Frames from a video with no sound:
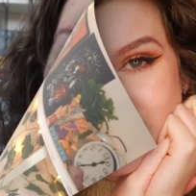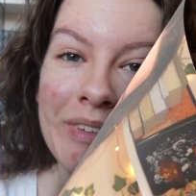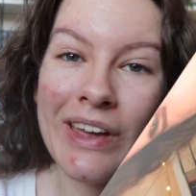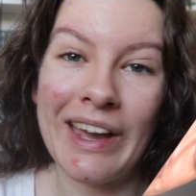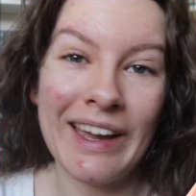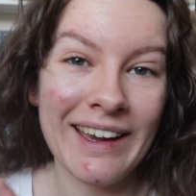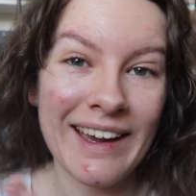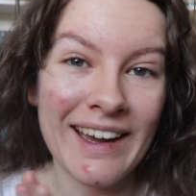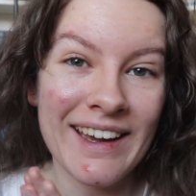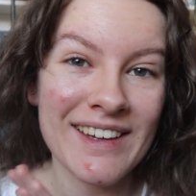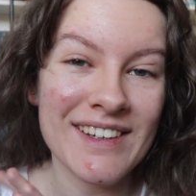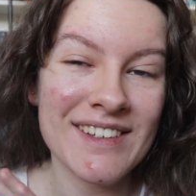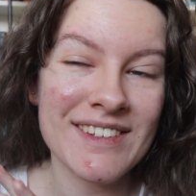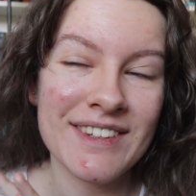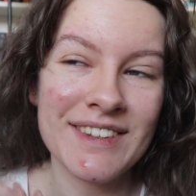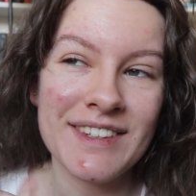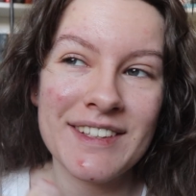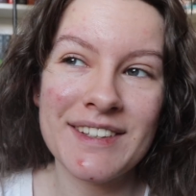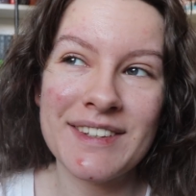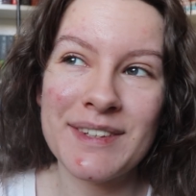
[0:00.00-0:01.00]
Hi guys,
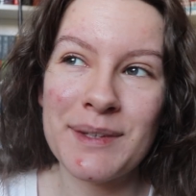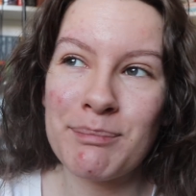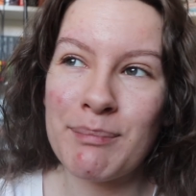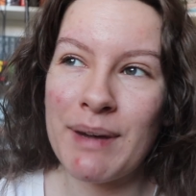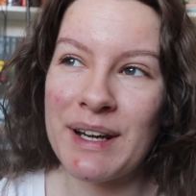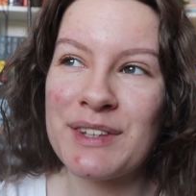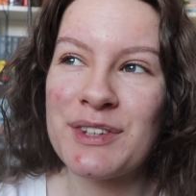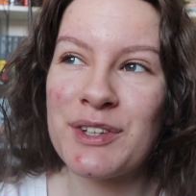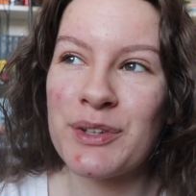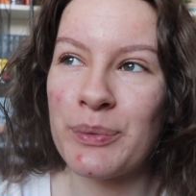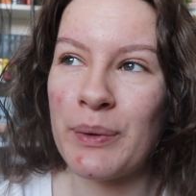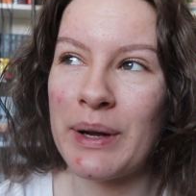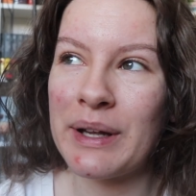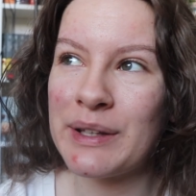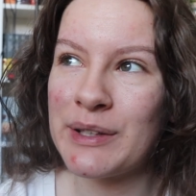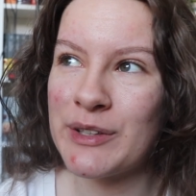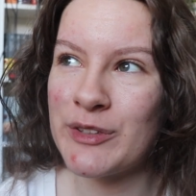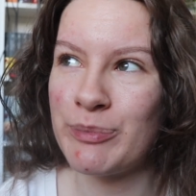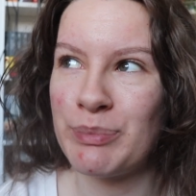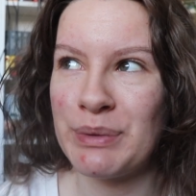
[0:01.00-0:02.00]
this might as well
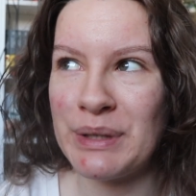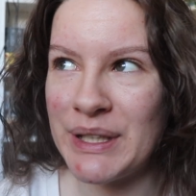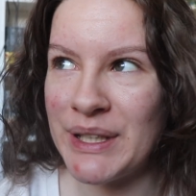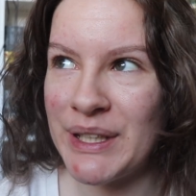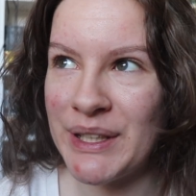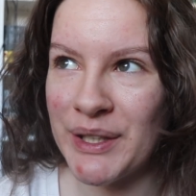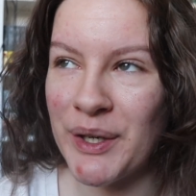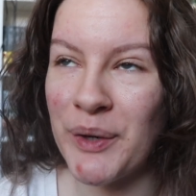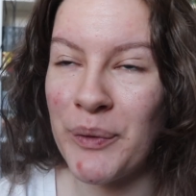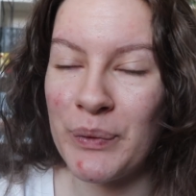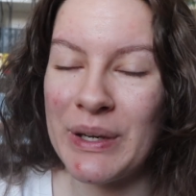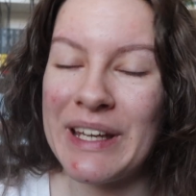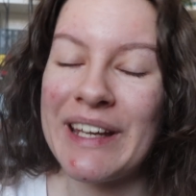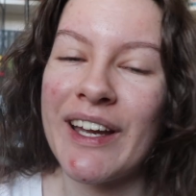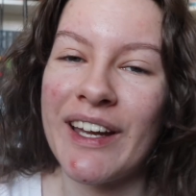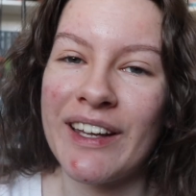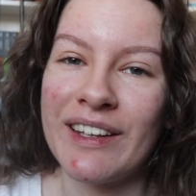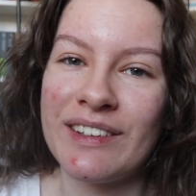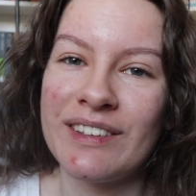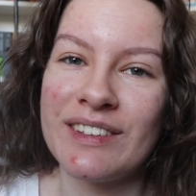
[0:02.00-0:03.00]
have been a
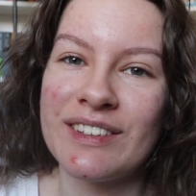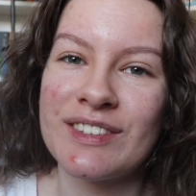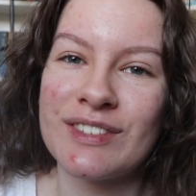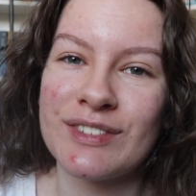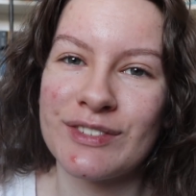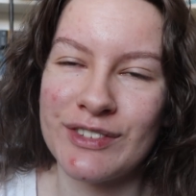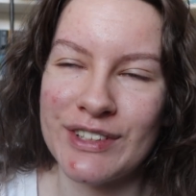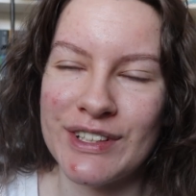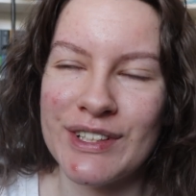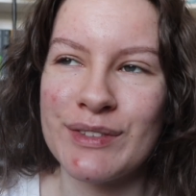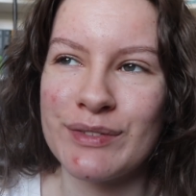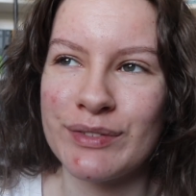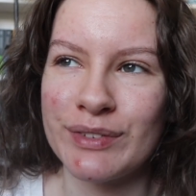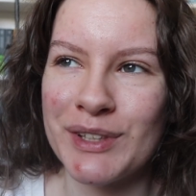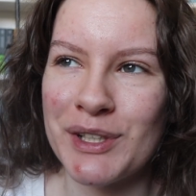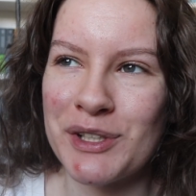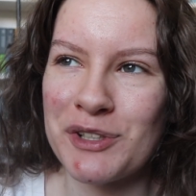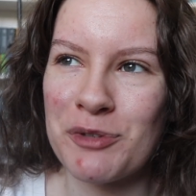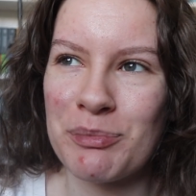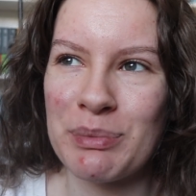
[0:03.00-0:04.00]
weekend reading
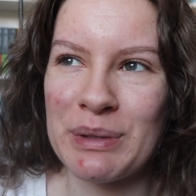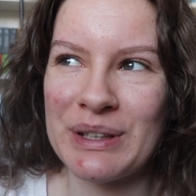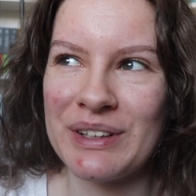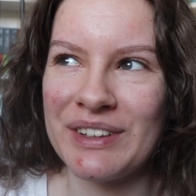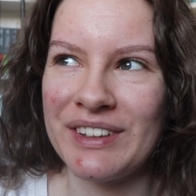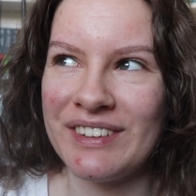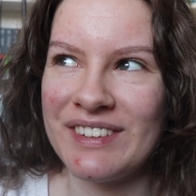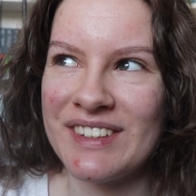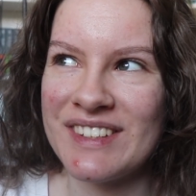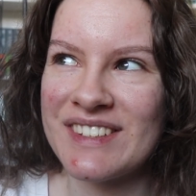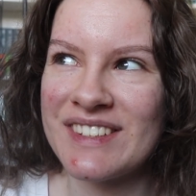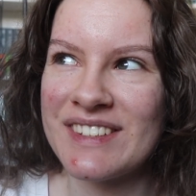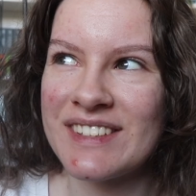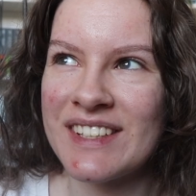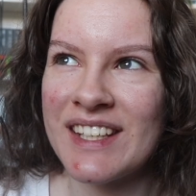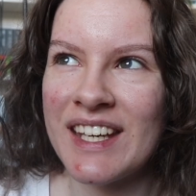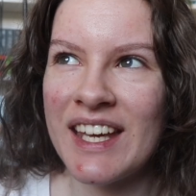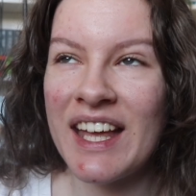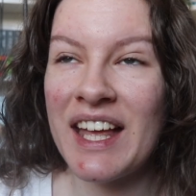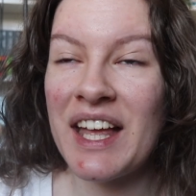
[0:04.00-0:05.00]
vlog because
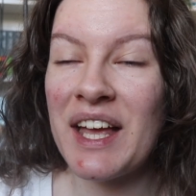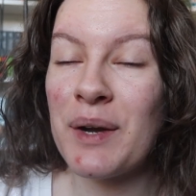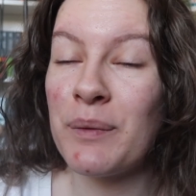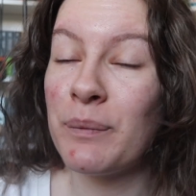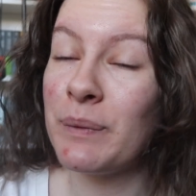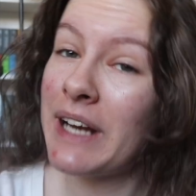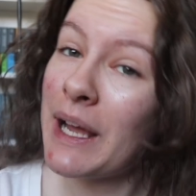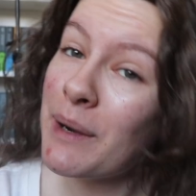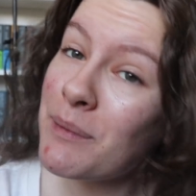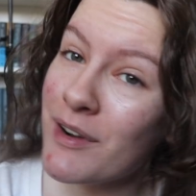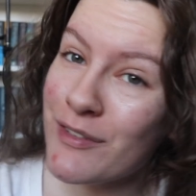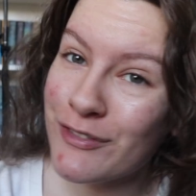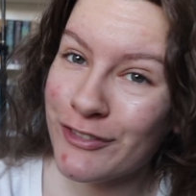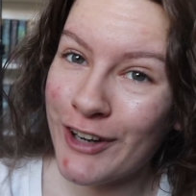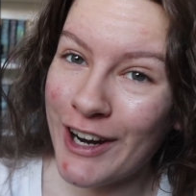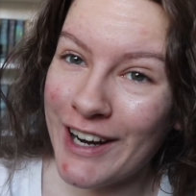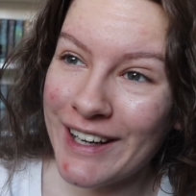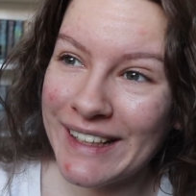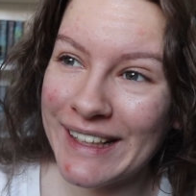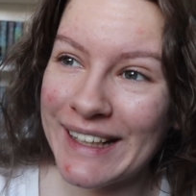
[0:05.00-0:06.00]
we're now on
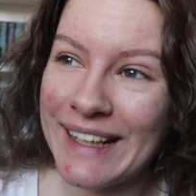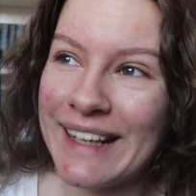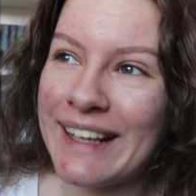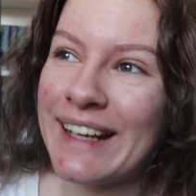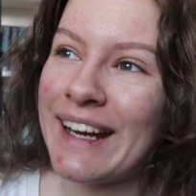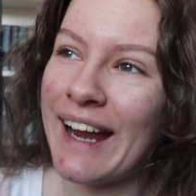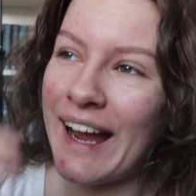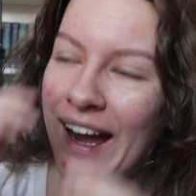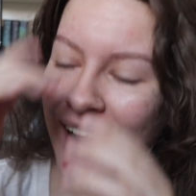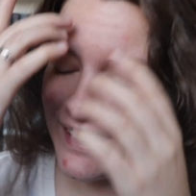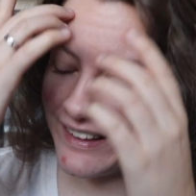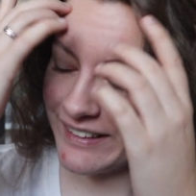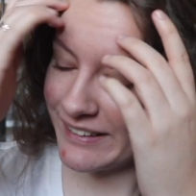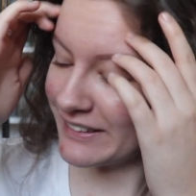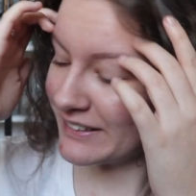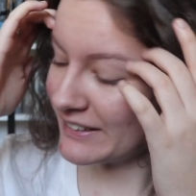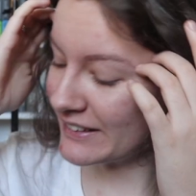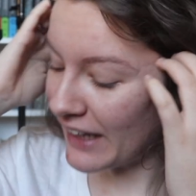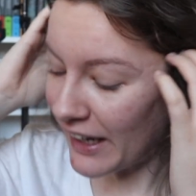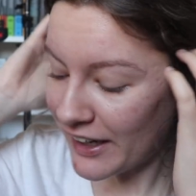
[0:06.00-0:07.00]
Friday
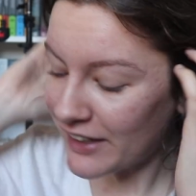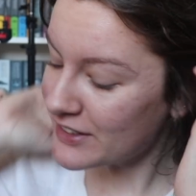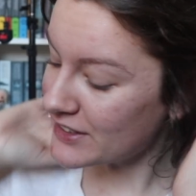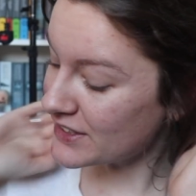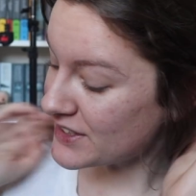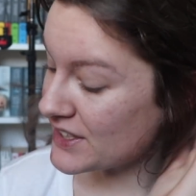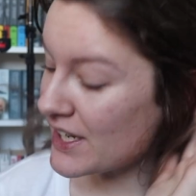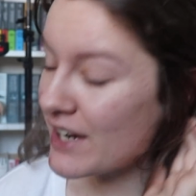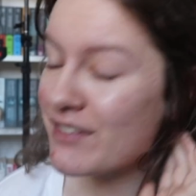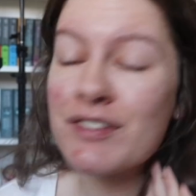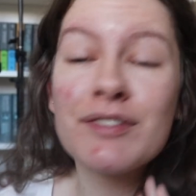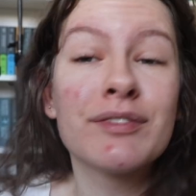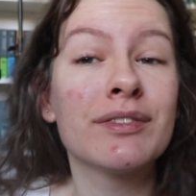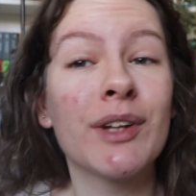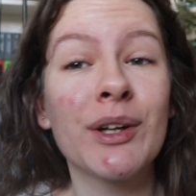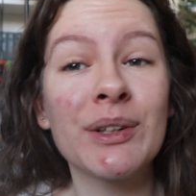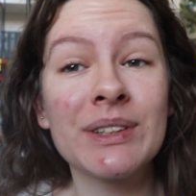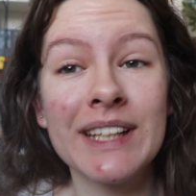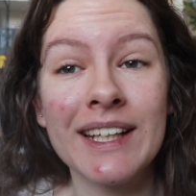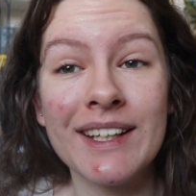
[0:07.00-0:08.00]
and I just haven't
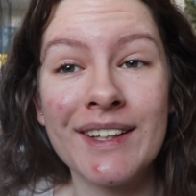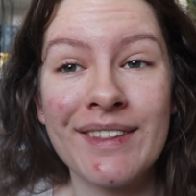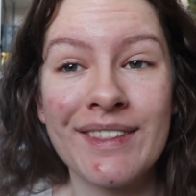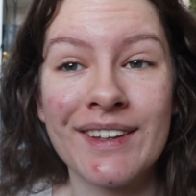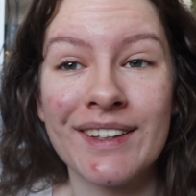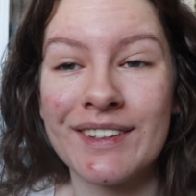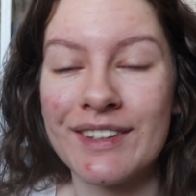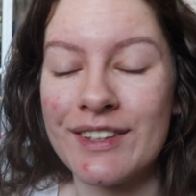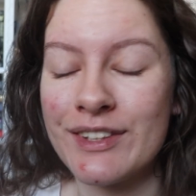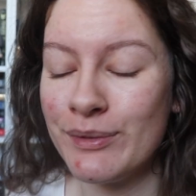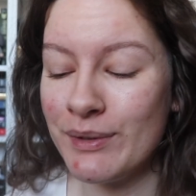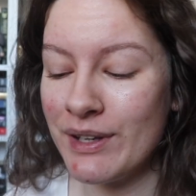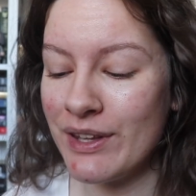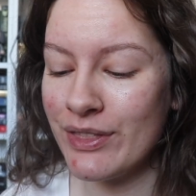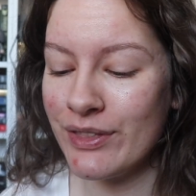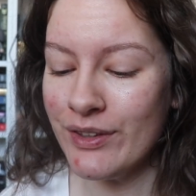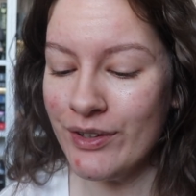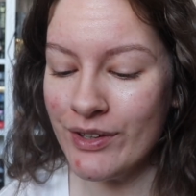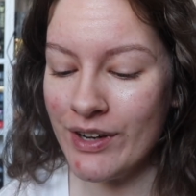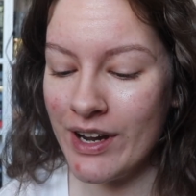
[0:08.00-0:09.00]
vlogged anything, so I
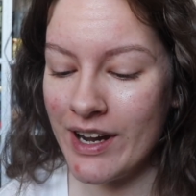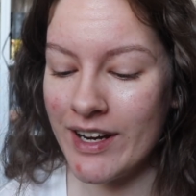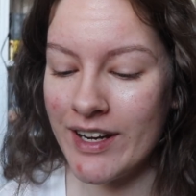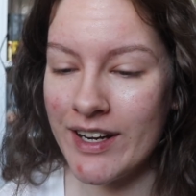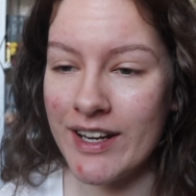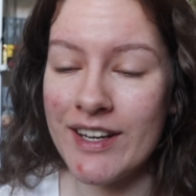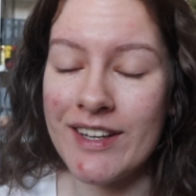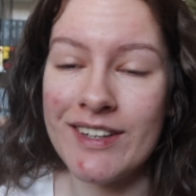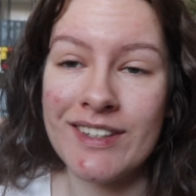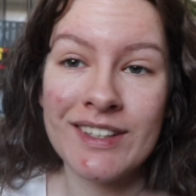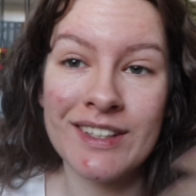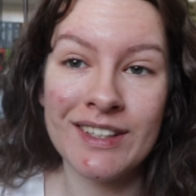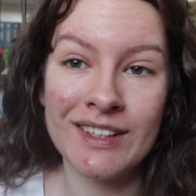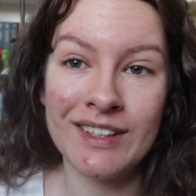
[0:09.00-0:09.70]
thought I'd